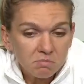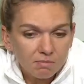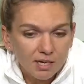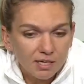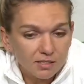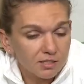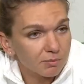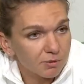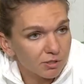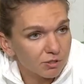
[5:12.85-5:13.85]
My legs are
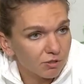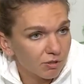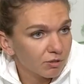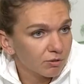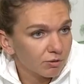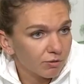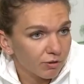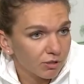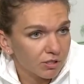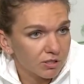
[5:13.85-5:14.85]
pretty strong
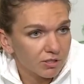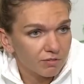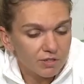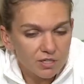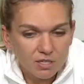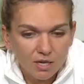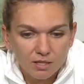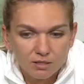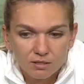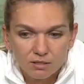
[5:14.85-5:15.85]
for this surface,
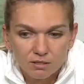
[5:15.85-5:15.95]
and